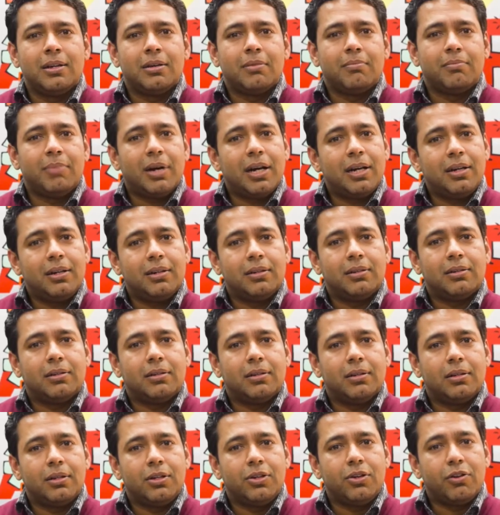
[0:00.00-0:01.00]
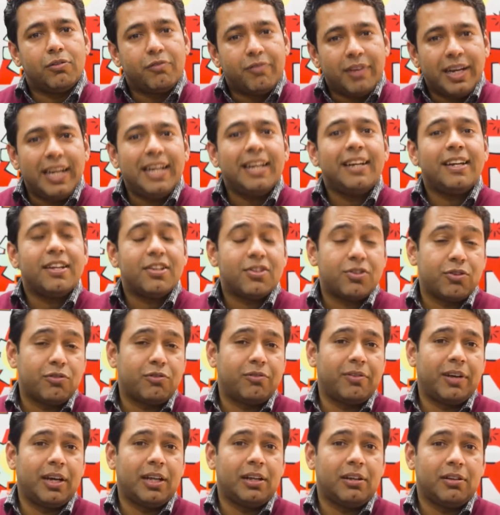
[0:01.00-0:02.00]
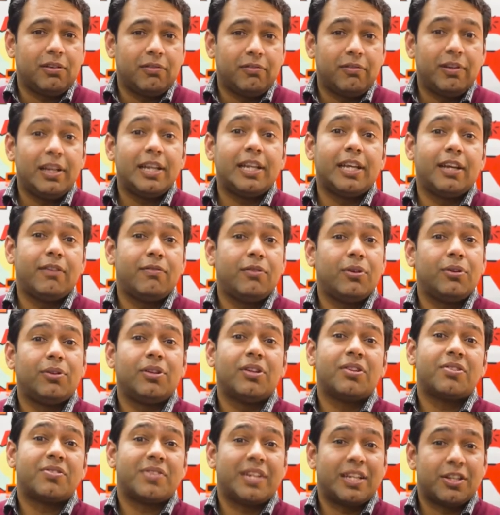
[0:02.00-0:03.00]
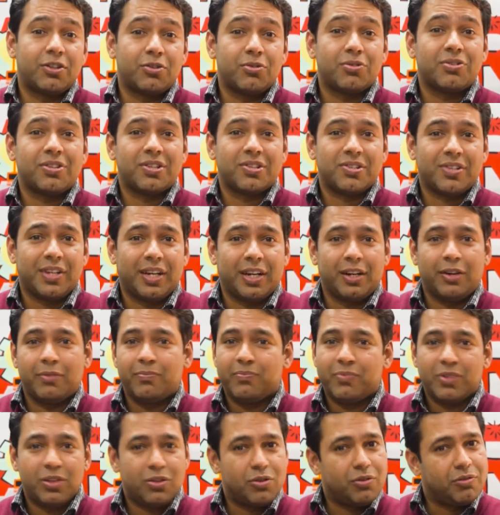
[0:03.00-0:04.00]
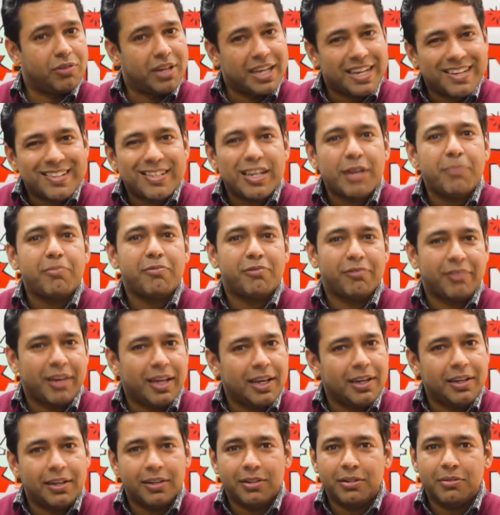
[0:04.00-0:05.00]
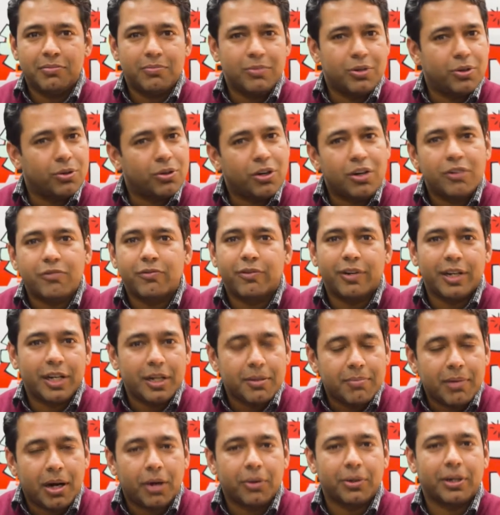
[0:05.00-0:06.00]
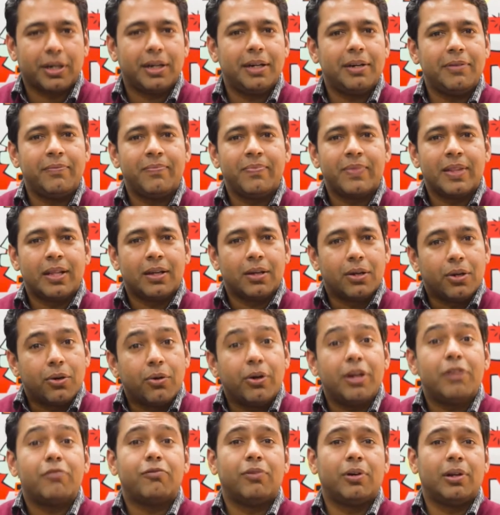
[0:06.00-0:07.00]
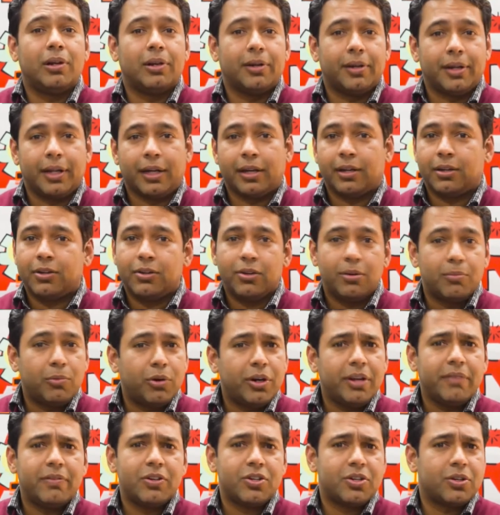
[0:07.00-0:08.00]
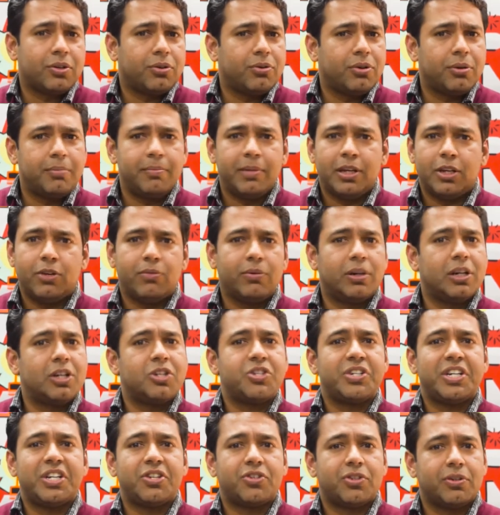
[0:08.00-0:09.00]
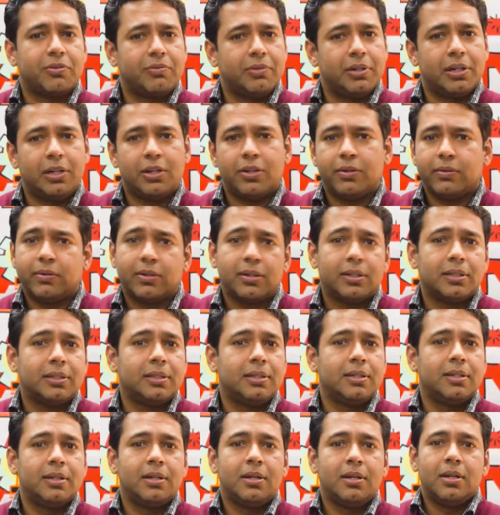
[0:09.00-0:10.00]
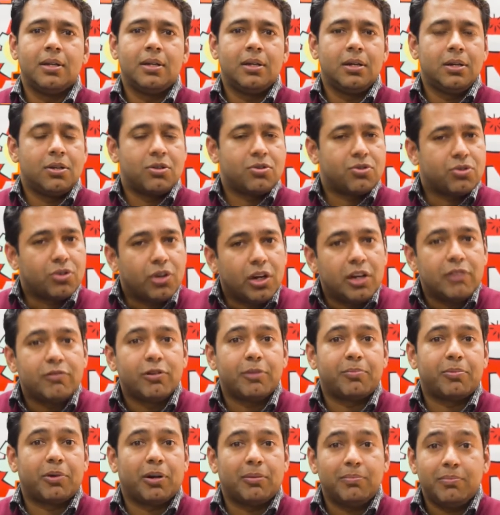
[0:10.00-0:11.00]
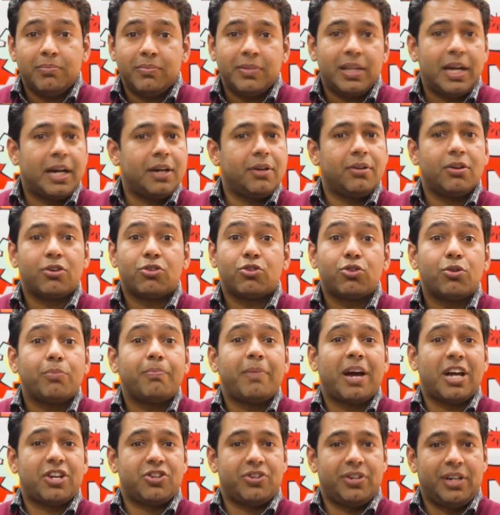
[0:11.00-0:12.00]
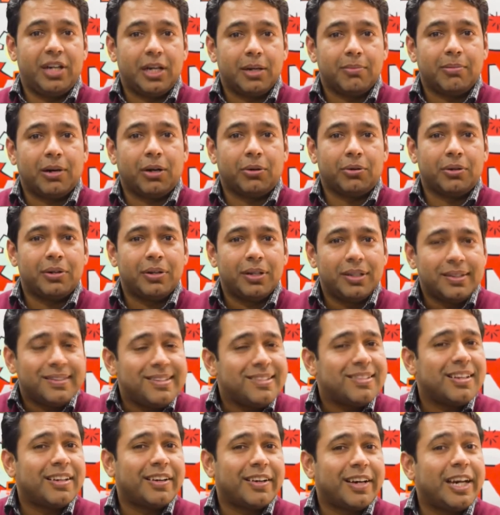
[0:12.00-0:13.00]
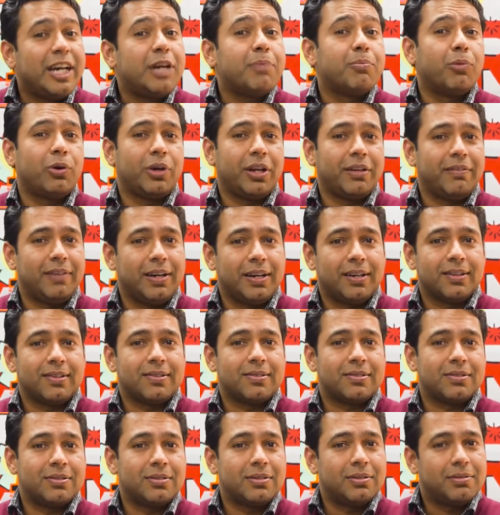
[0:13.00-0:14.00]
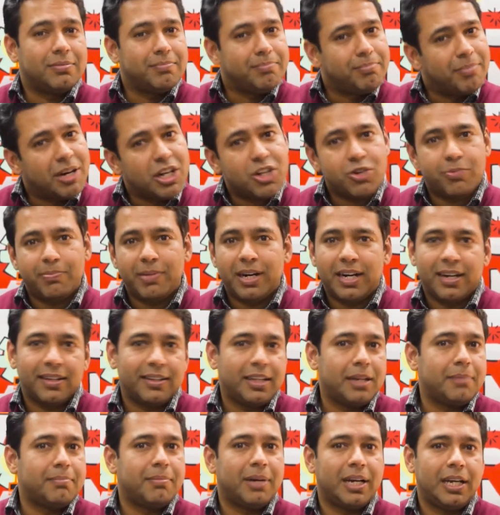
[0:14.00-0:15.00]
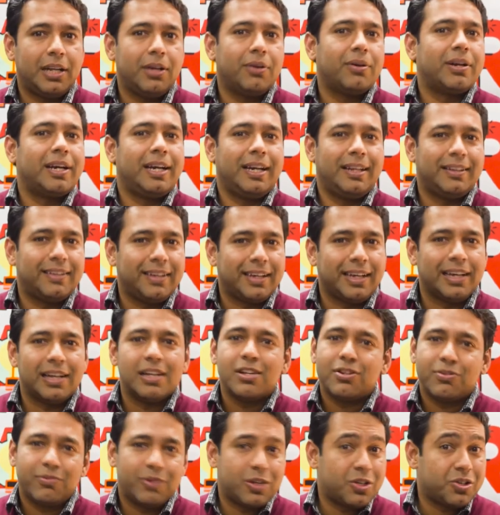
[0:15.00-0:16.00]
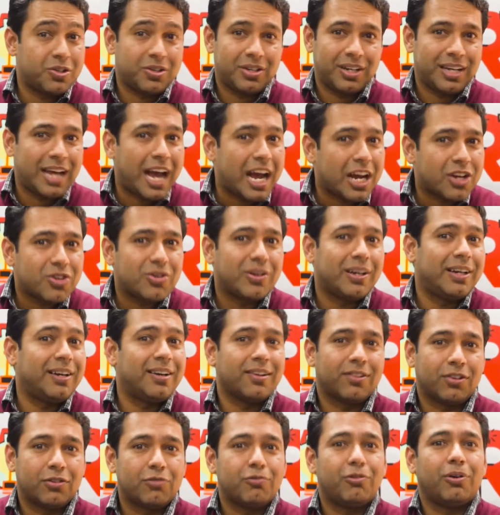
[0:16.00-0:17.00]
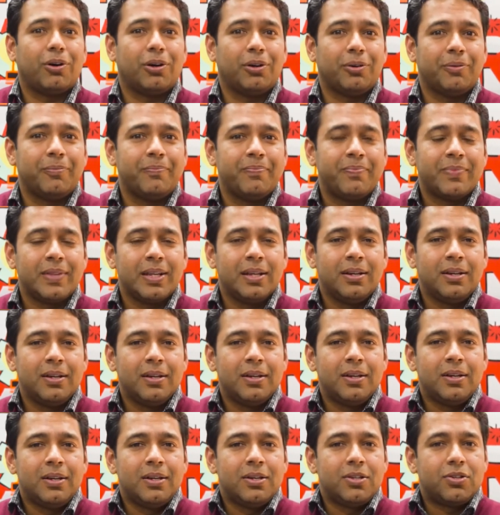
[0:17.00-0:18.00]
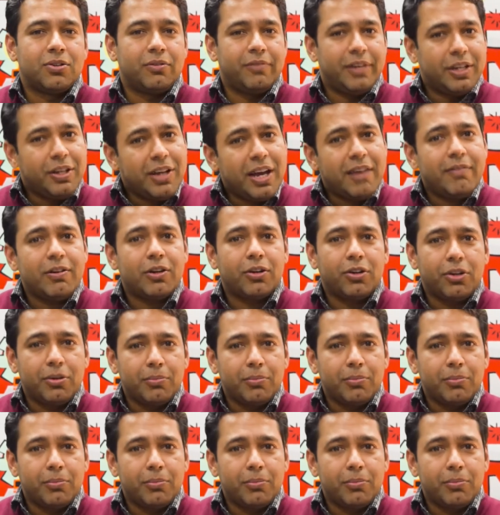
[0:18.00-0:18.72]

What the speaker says: but your willingness to fail will give you the strength to succeed. So accept failure, do not worry about it. Go in for learning. Your motivation could be you want to change the world. You want to solve a problem that you're so passionate about. These are great motivators, much better than money or anything else, which actually doesn't follow. So when you have a good